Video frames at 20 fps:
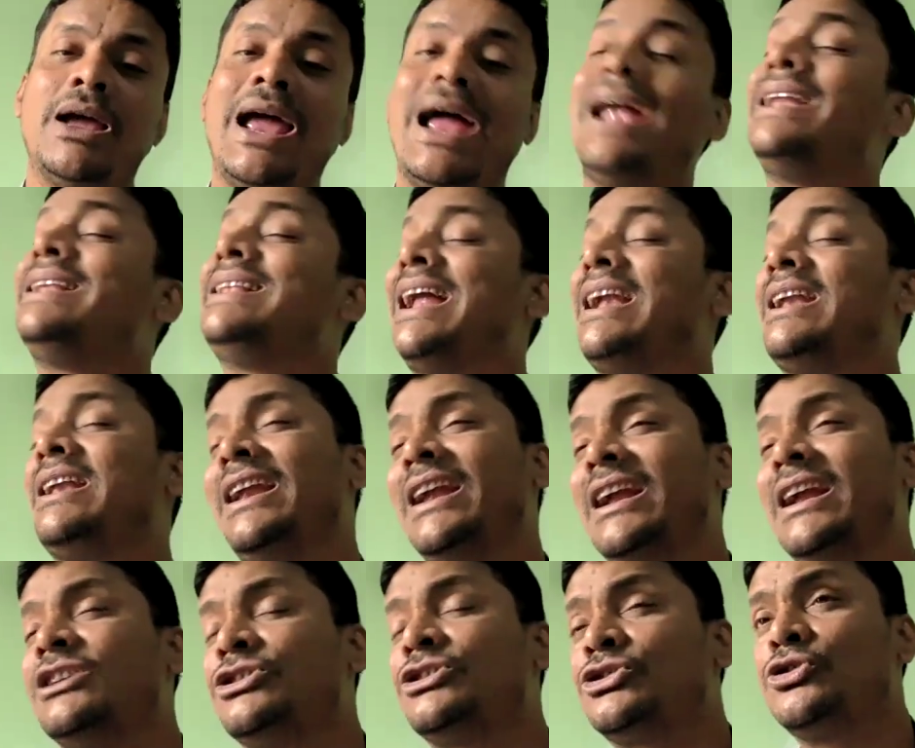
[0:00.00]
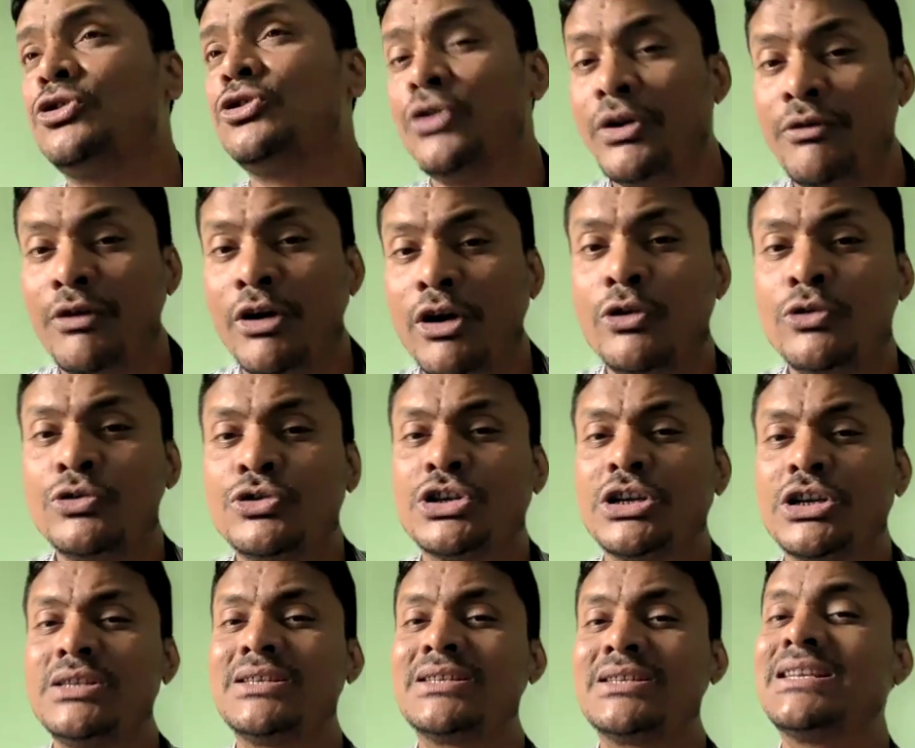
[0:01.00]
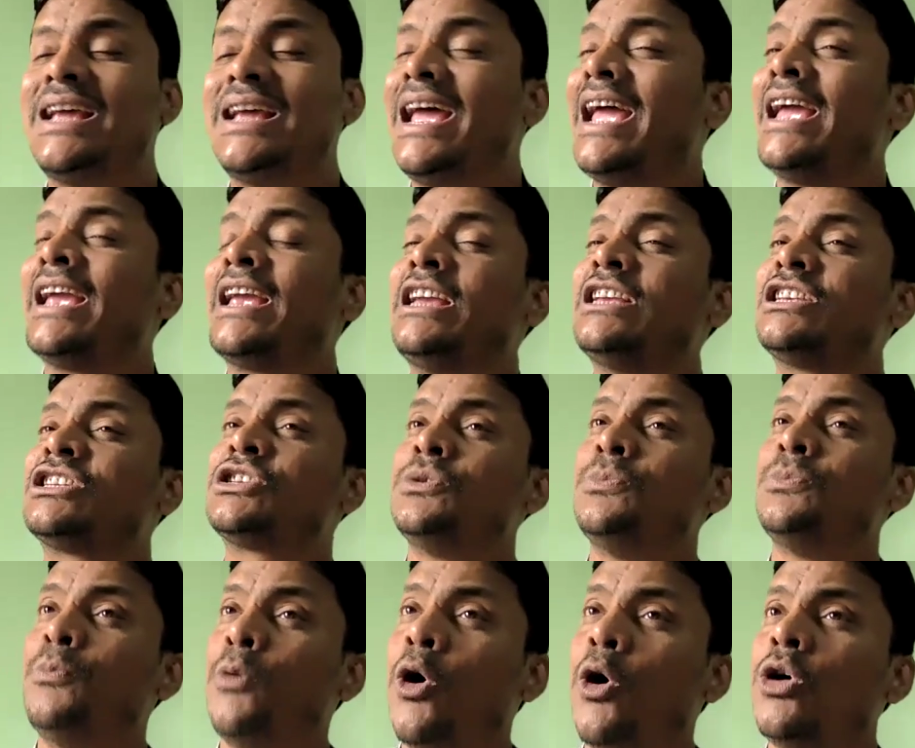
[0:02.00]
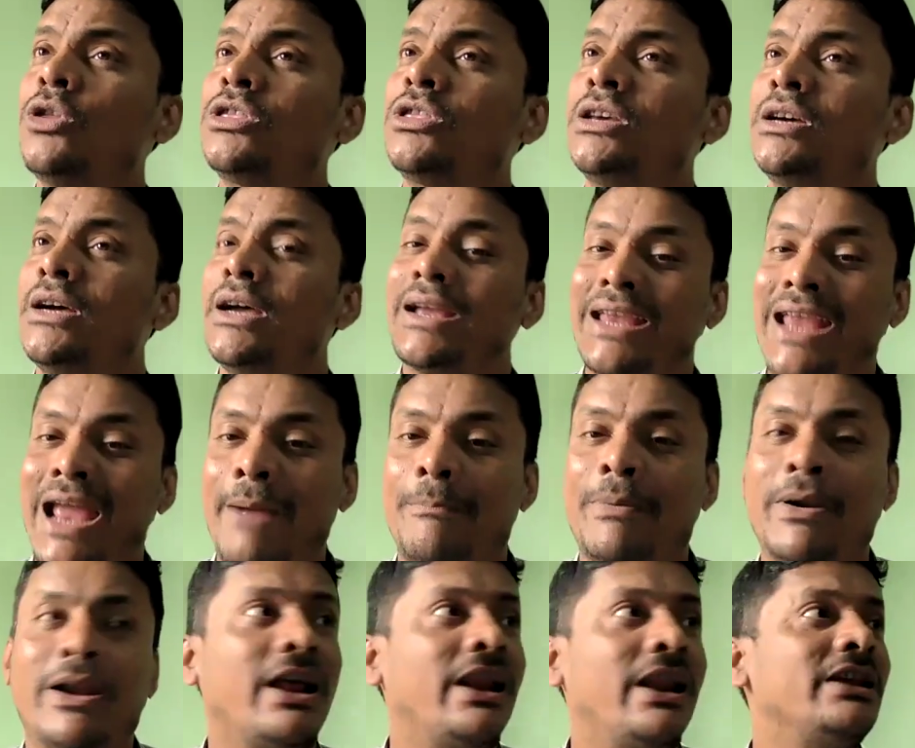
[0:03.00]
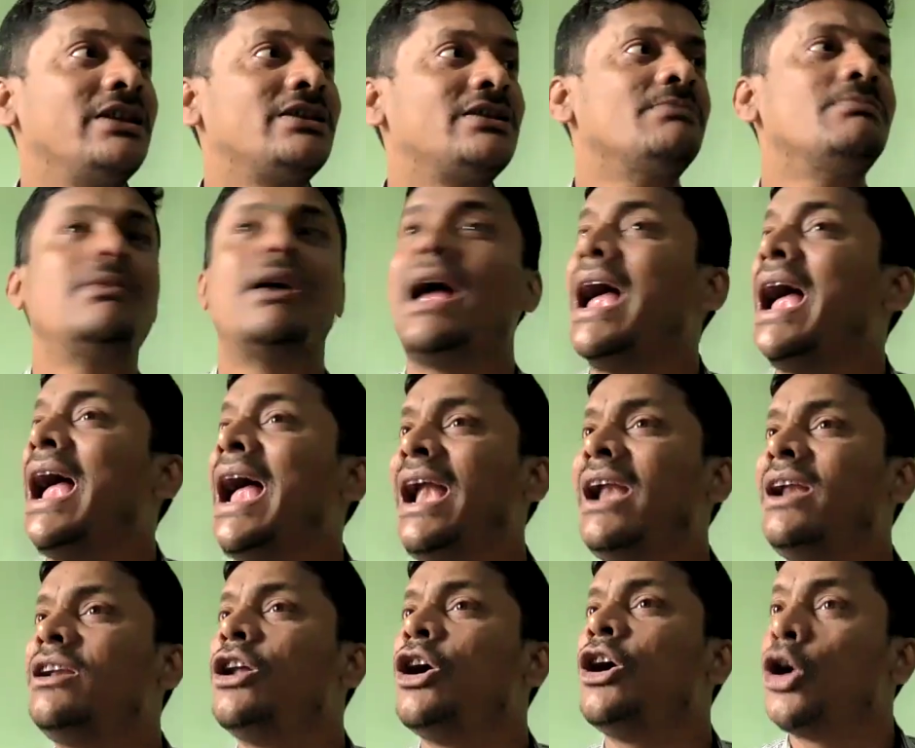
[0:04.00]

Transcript: and that leads to revolutions against both capitalism and